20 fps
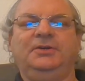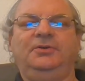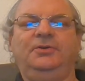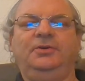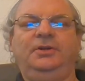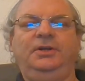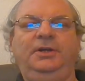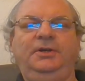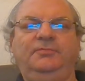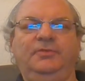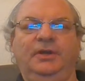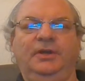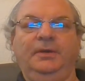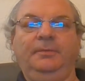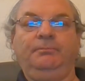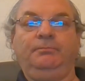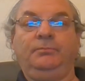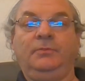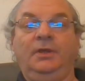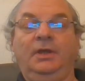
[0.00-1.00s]
Good evening.
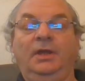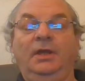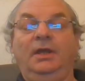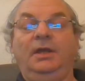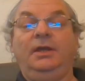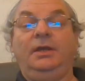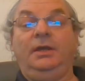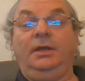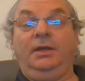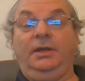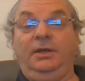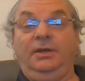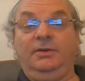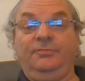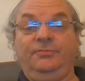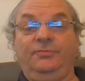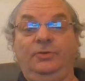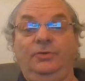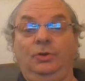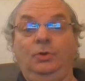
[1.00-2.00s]

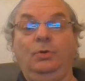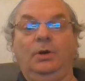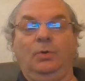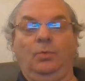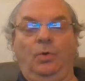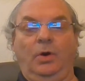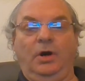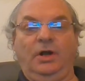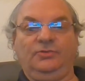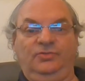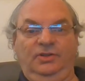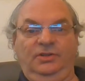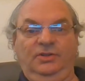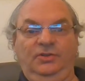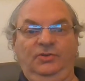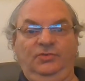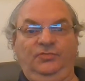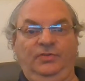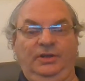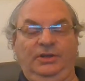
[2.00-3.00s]
If you are watching
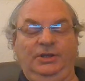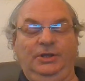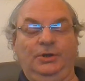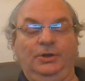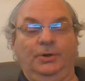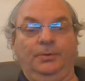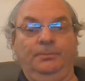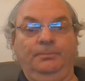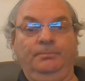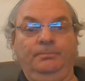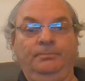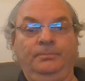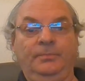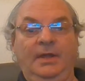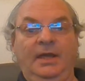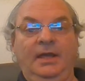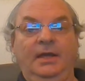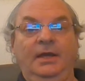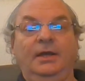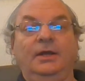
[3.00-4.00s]
this video,
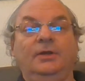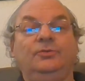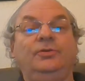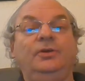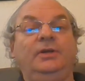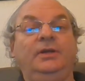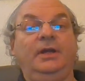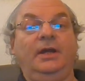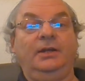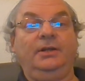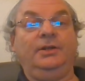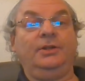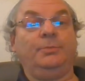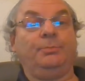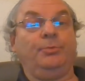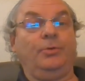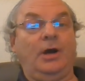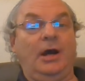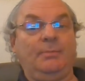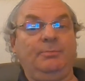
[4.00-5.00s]
to get in the
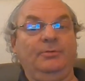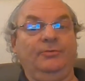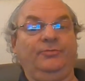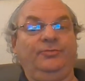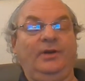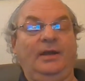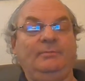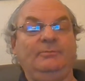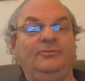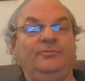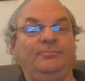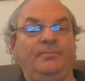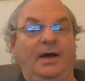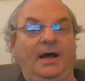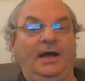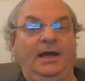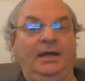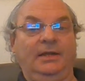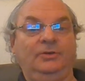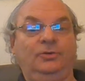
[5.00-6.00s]
proper frame of
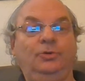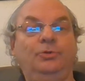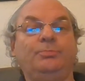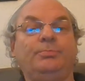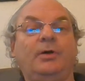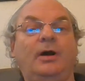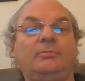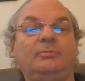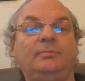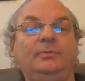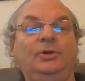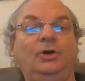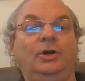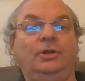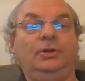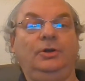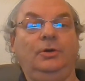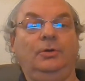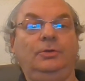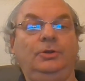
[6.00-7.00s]
mind, you probably ought
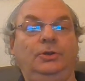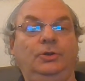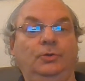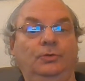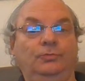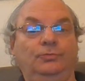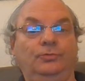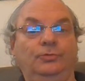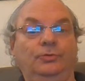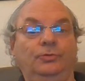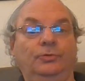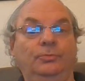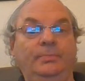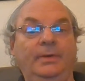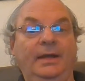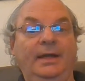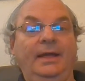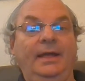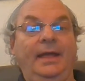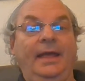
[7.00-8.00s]
to go to YouTube
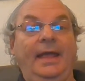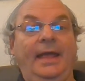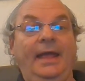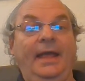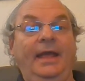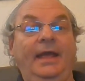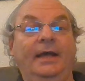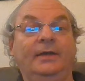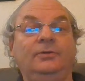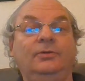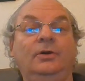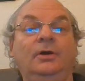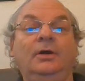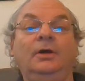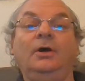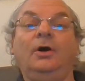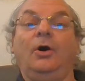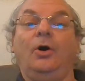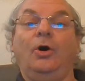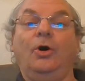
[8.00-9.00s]
and
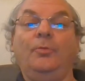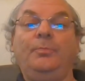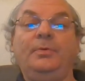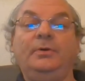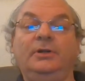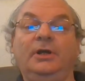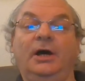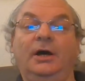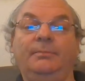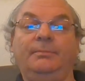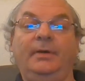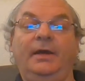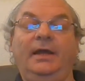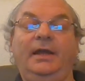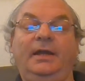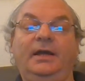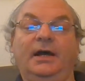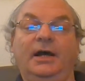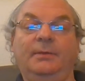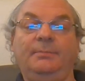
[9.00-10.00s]
open up a
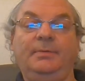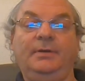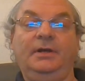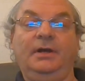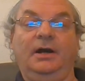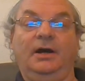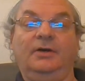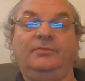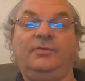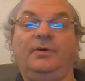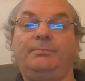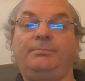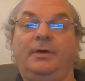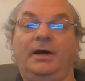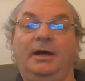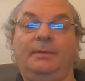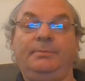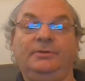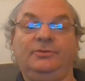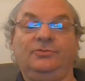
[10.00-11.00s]
copy of
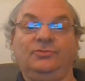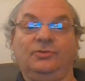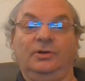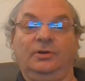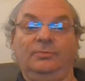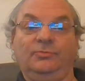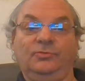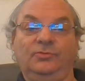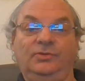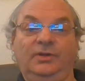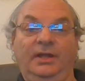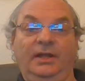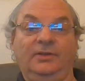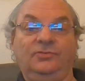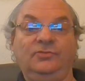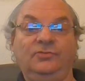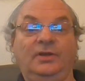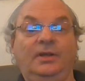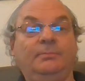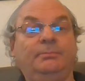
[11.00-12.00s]
Pomp and
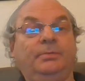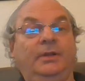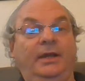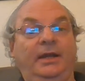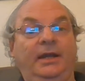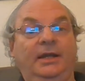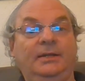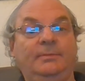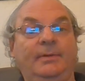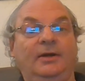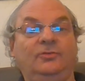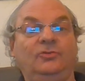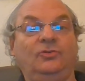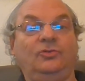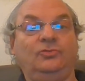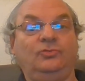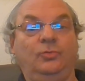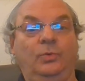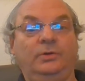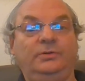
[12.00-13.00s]
Circumstance and play it about
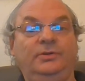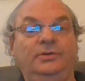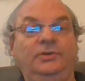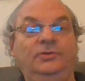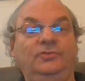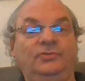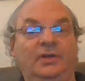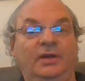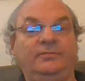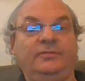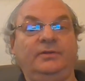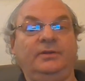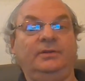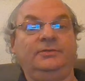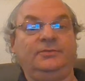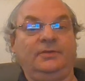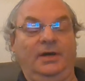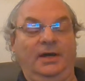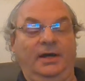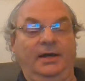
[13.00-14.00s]
27
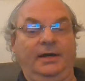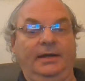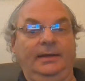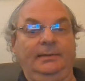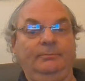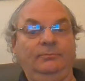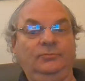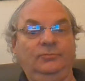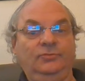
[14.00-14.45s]
times.